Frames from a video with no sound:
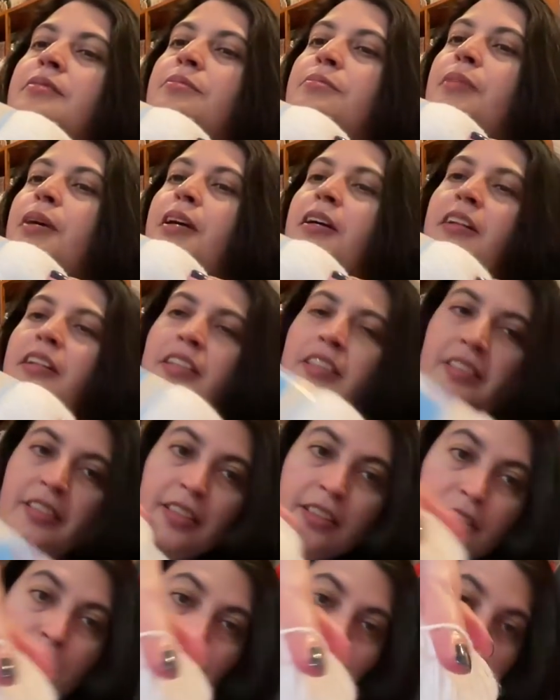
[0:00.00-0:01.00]
my goodness,
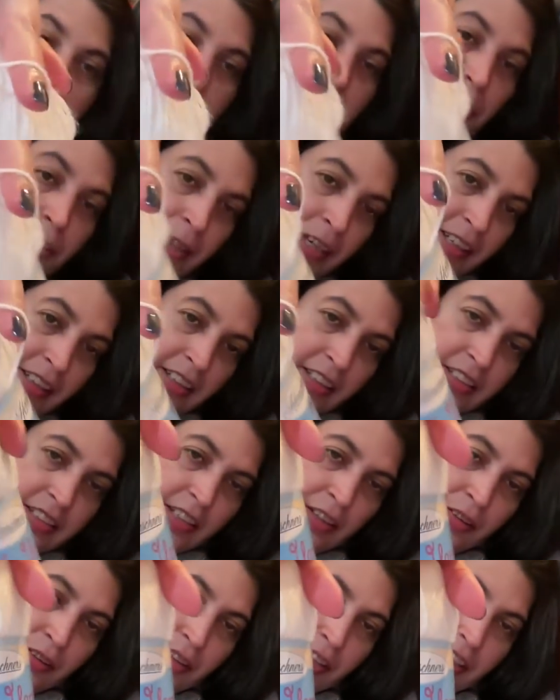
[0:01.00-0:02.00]
there's one strand. That's
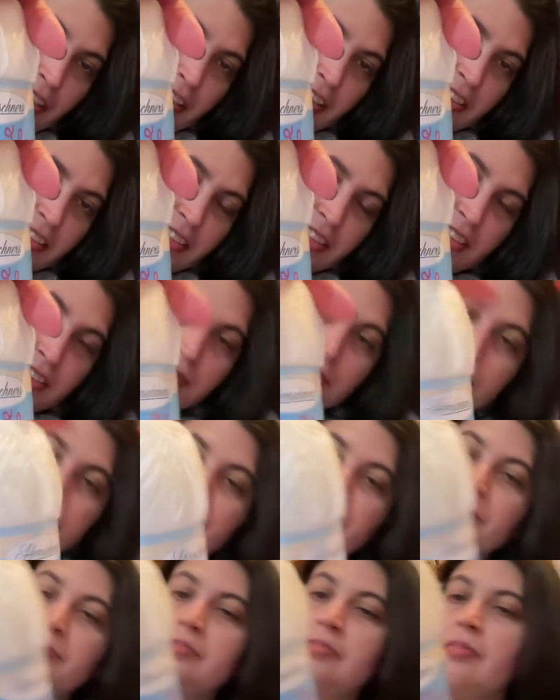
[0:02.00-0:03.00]
how thick it is.
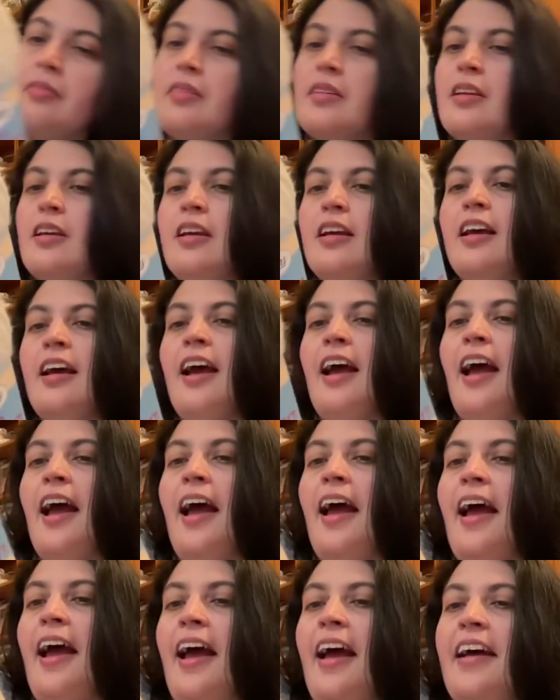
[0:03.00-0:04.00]

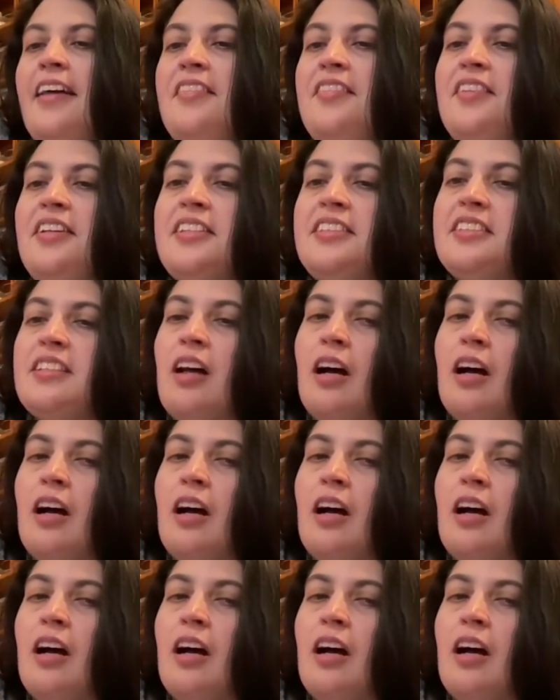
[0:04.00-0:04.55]
And this